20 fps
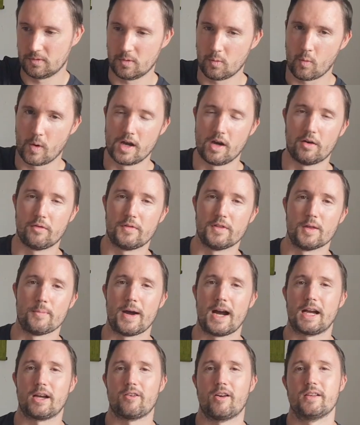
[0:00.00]
way off in the
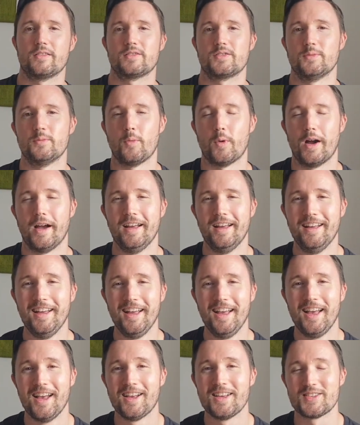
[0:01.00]
background somewhere.
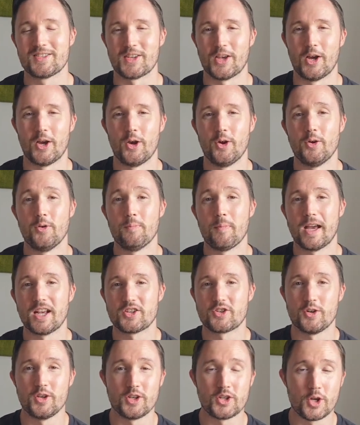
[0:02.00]
So make
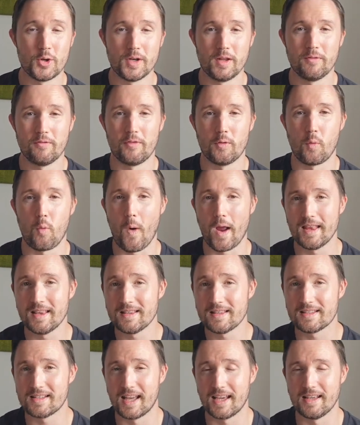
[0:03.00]
sure you tune in for
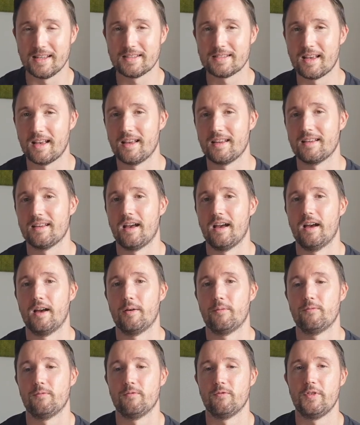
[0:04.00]
Wednesday's
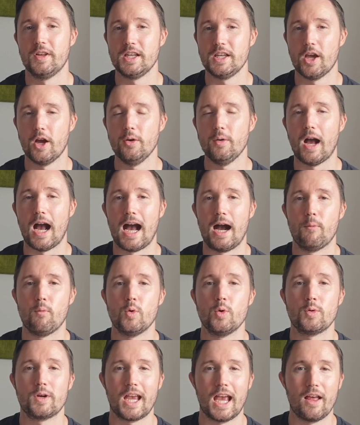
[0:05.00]
video, and
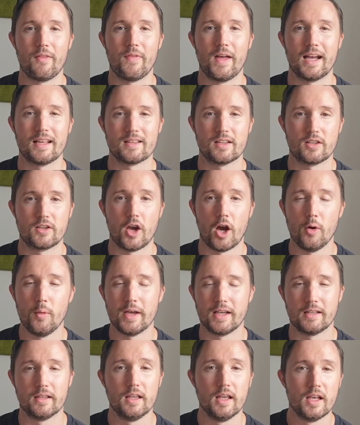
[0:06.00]
we'll get that
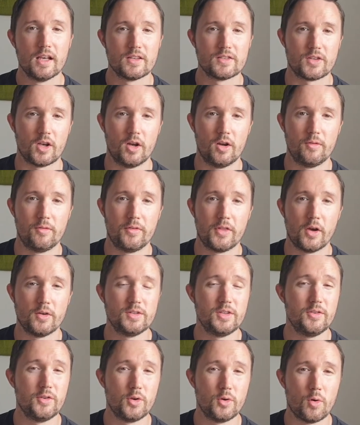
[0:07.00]
going. So for those
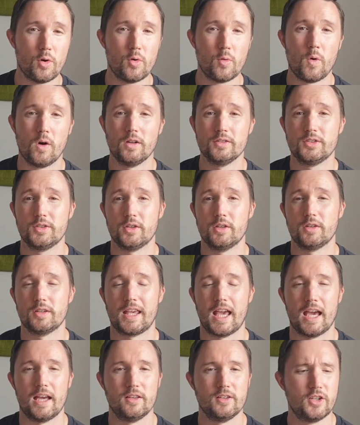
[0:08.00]
of you who want to
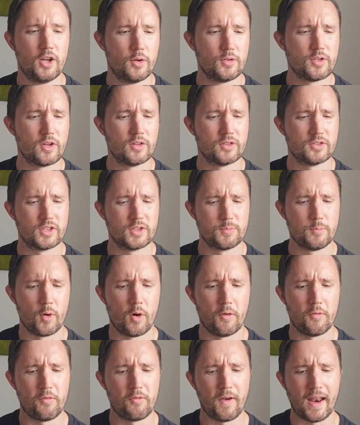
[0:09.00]
get, you know, just
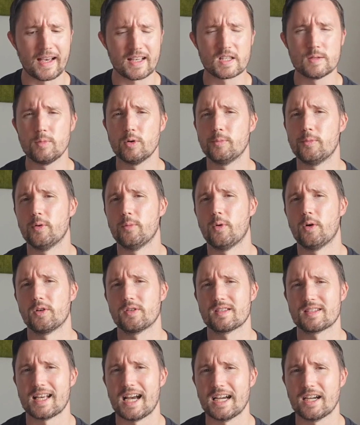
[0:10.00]
more flexible but more
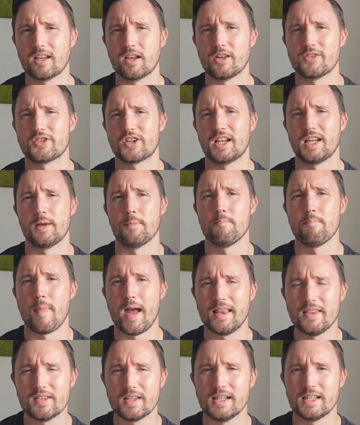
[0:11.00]
psychologically and
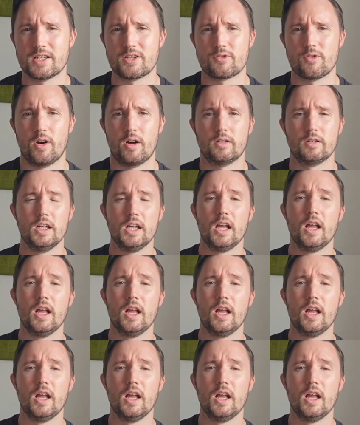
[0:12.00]
mentally strong,